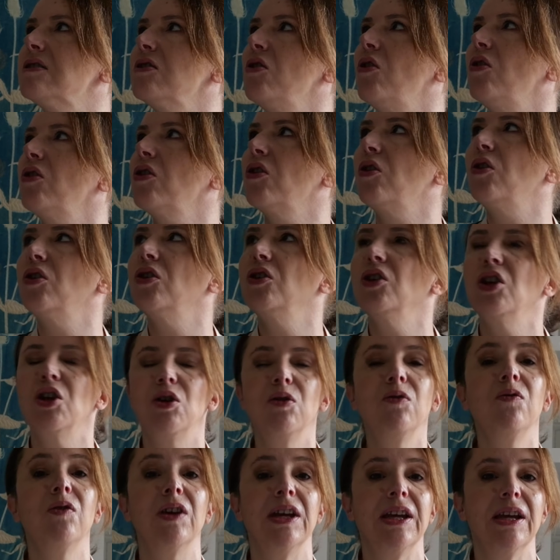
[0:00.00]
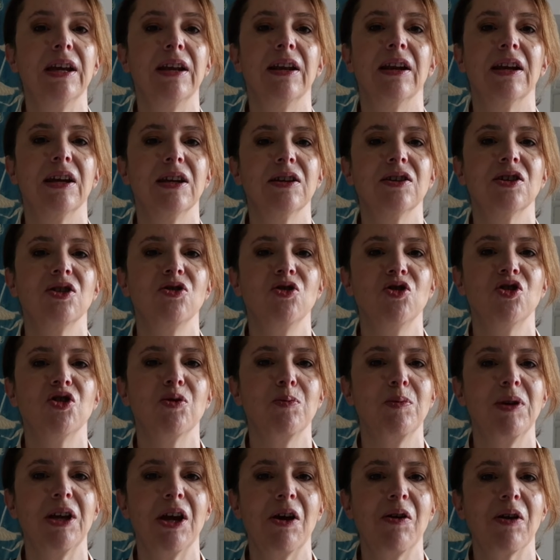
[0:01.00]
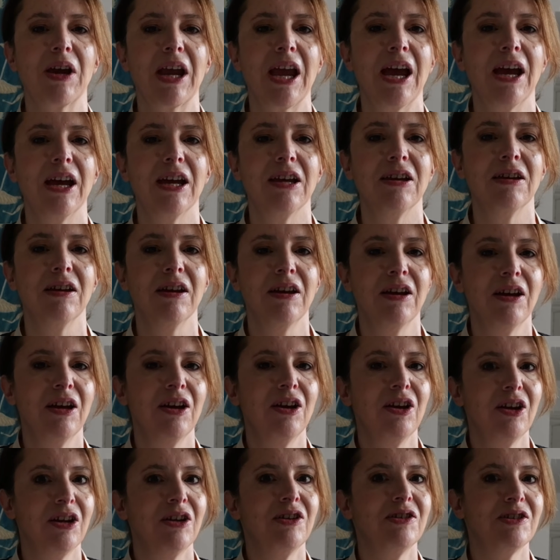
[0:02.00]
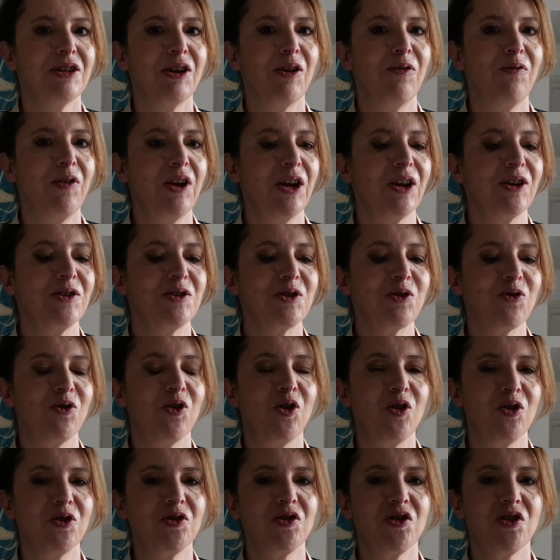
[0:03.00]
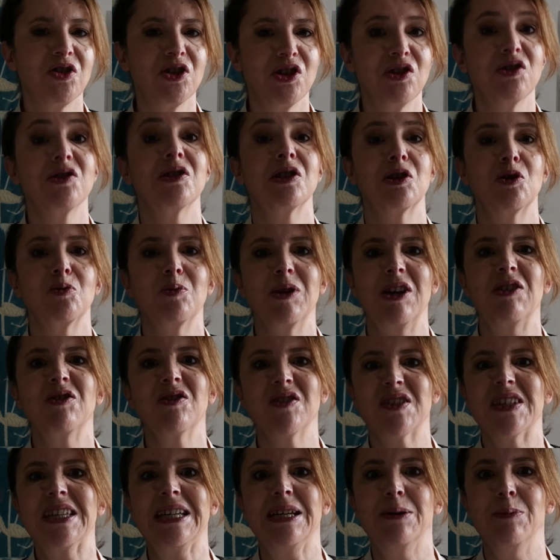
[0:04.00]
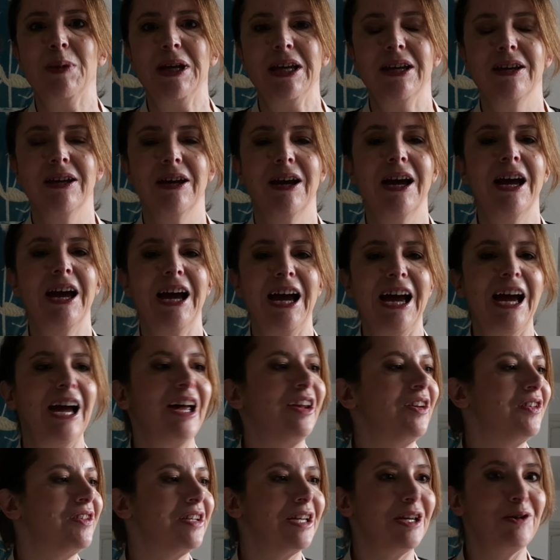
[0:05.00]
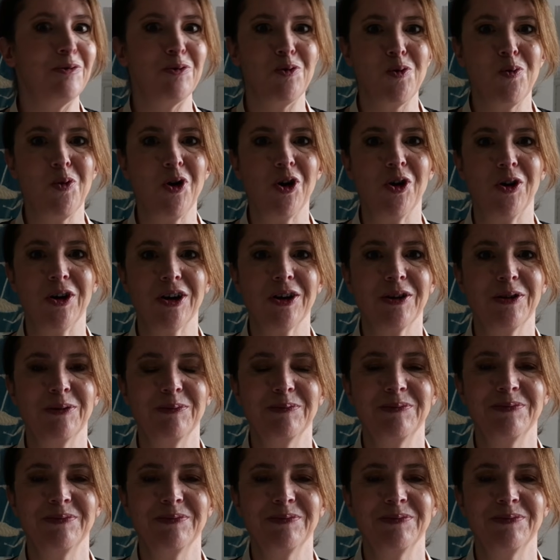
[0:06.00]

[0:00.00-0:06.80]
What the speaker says: not got UV in it, you should be okay. So fingers crossed, you'll still be able to see me and it will work.